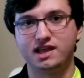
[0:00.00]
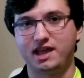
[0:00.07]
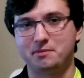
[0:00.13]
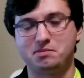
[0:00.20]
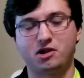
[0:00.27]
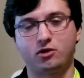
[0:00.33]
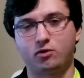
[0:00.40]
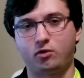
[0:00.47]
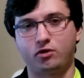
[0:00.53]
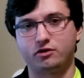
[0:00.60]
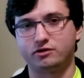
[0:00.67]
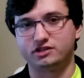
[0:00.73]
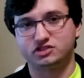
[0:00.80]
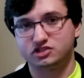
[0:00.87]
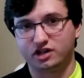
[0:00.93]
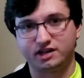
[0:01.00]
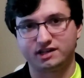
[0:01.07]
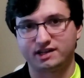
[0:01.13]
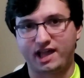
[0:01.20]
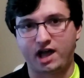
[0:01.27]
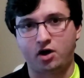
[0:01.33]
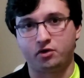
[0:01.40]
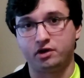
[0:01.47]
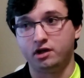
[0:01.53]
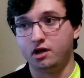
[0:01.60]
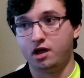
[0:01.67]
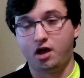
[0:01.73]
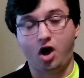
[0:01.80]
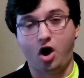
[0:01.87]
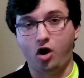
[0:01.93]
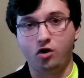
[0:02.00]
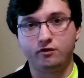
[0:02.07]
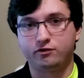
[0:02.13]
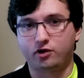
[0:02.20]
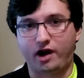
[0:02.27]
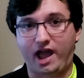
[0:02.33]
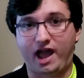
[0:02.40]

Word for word: Imperial Order is shutting down over